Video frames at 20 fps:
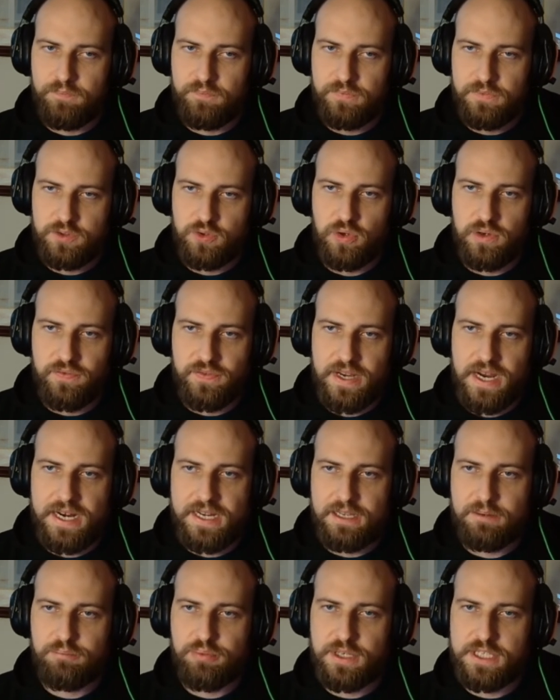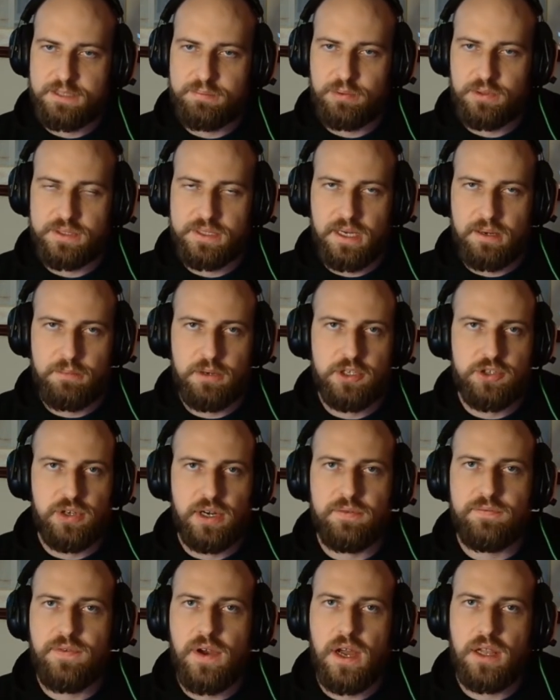sort of guiding principles that I'm gonna try
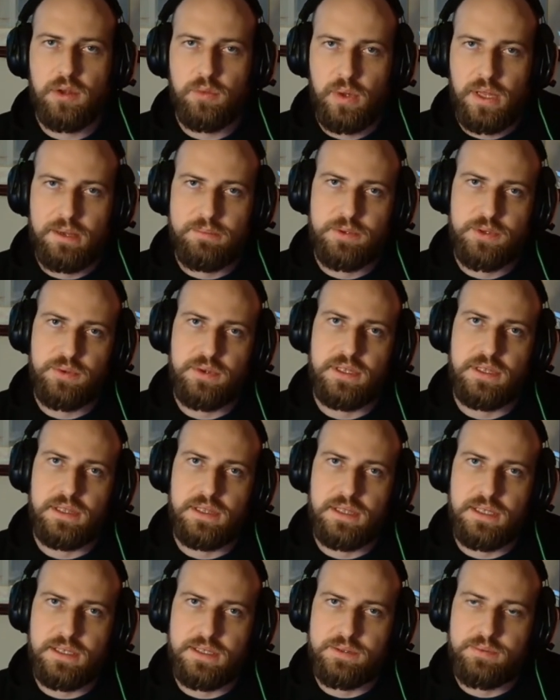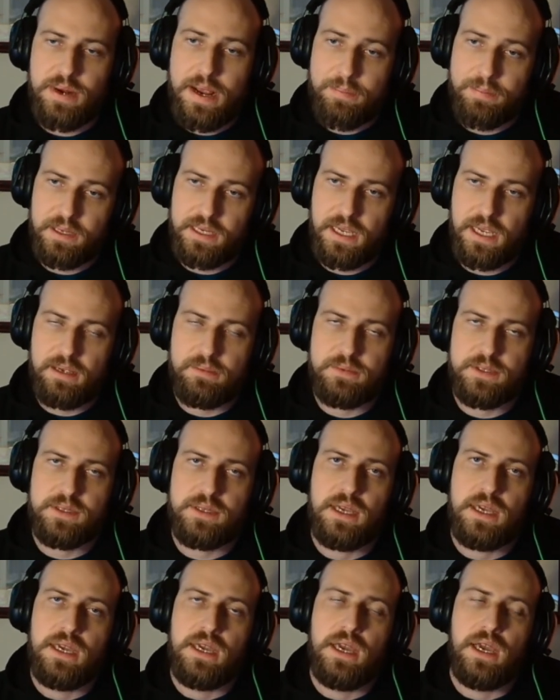to follow while I'm doing these rapid games,
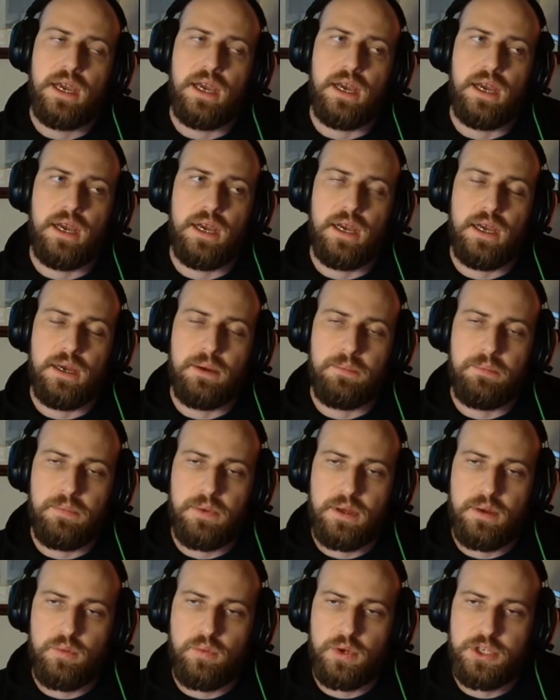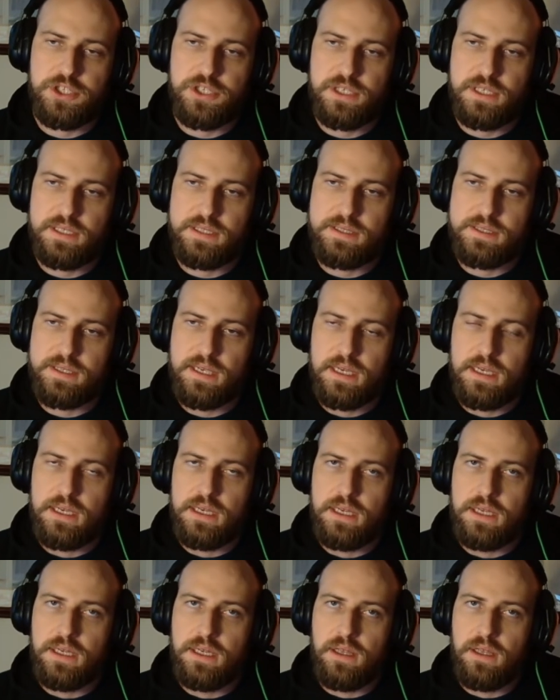which is
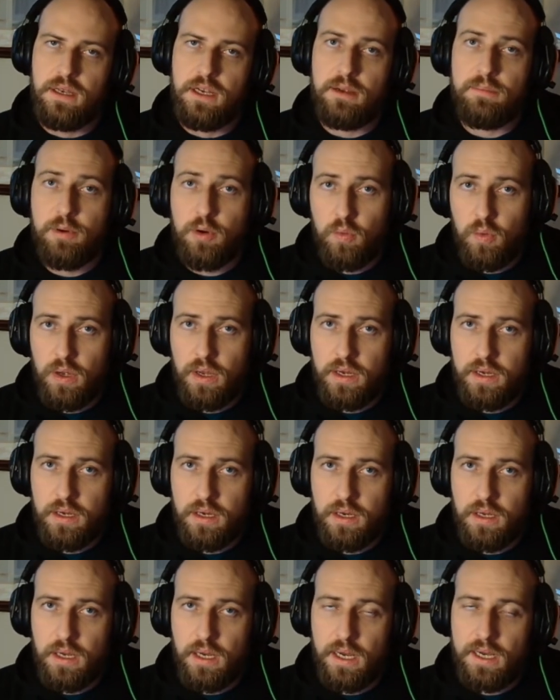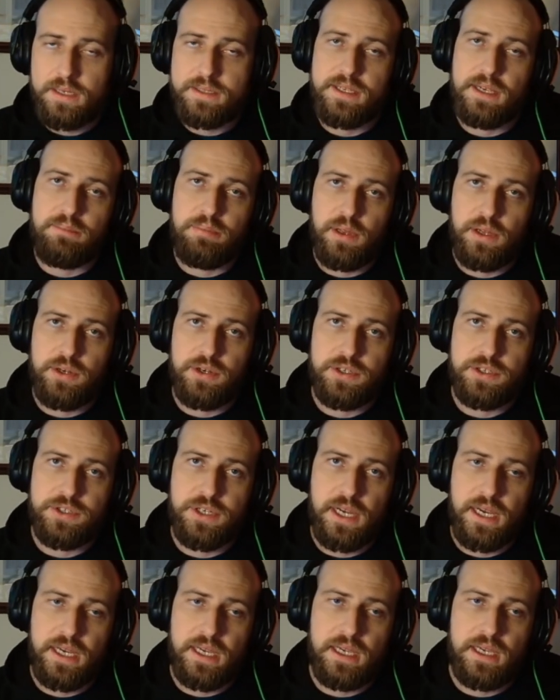number one, anti-blunder
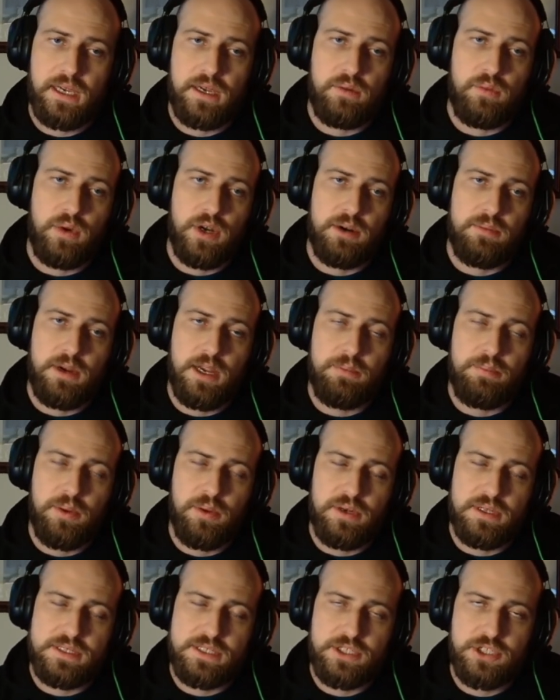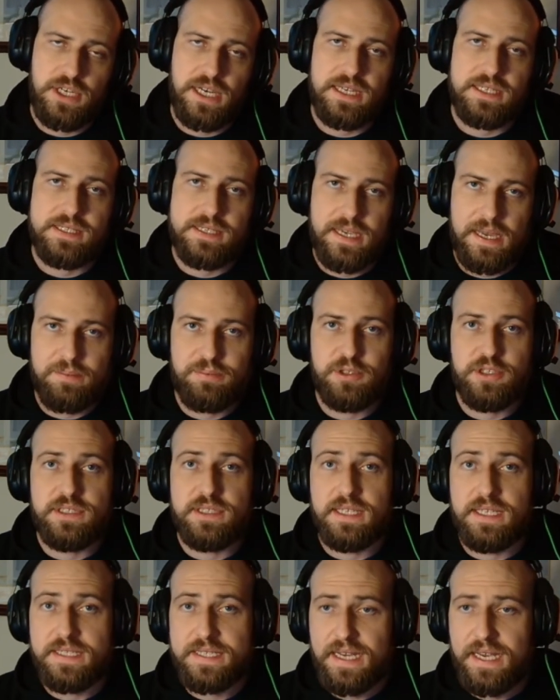check. What are my opponent's checks, captures,
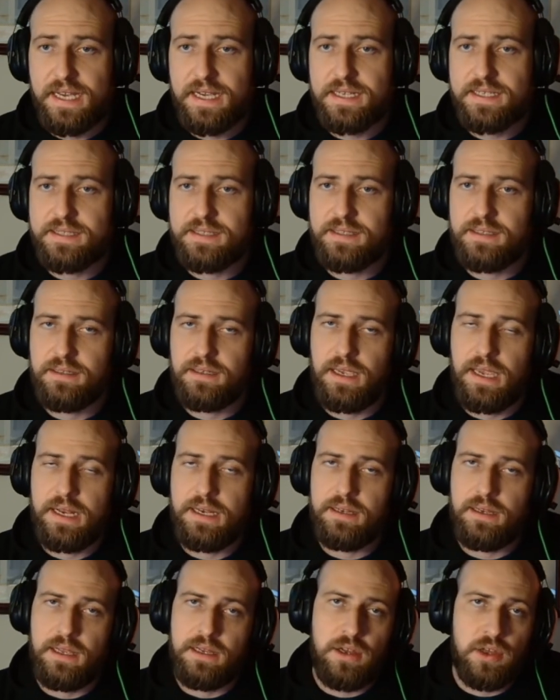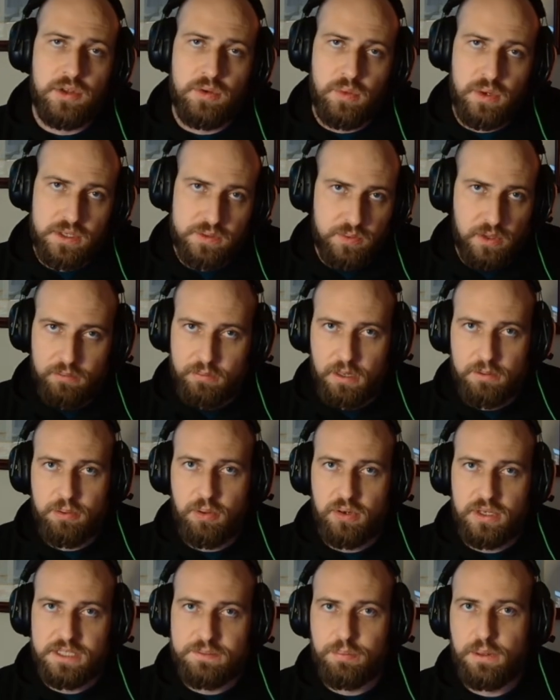and attacks? And in other words, what are my
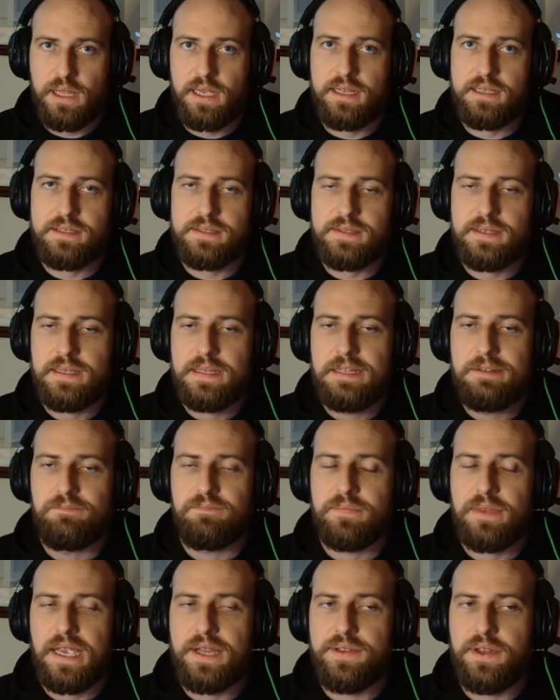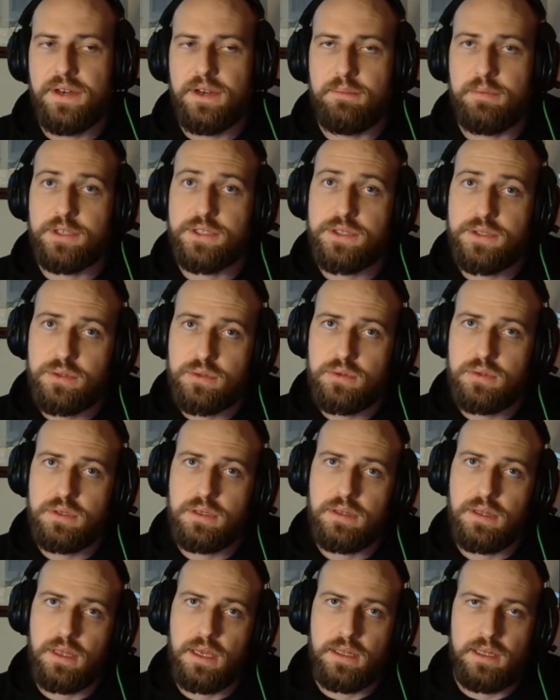opponent's plans? And then number two,
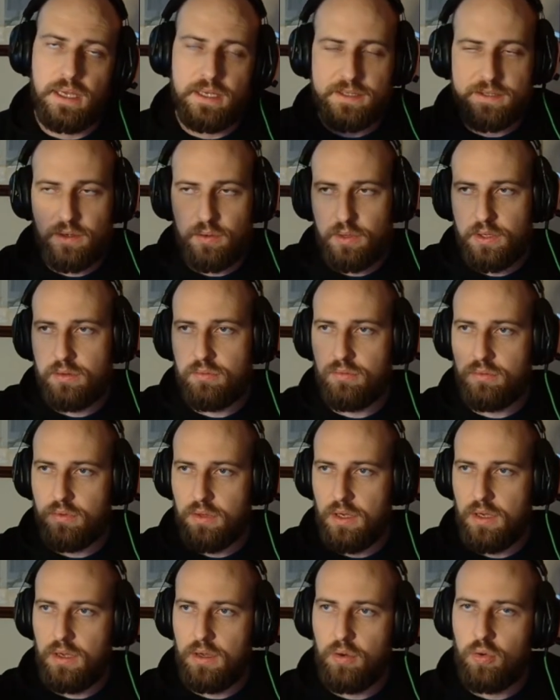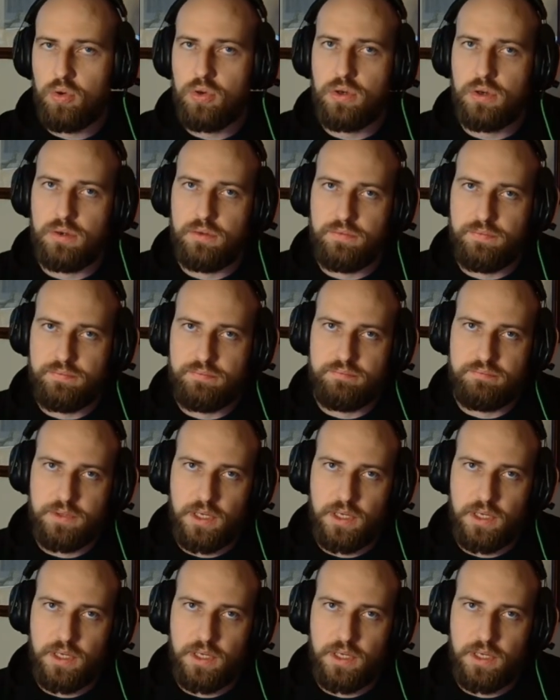and like so in order of,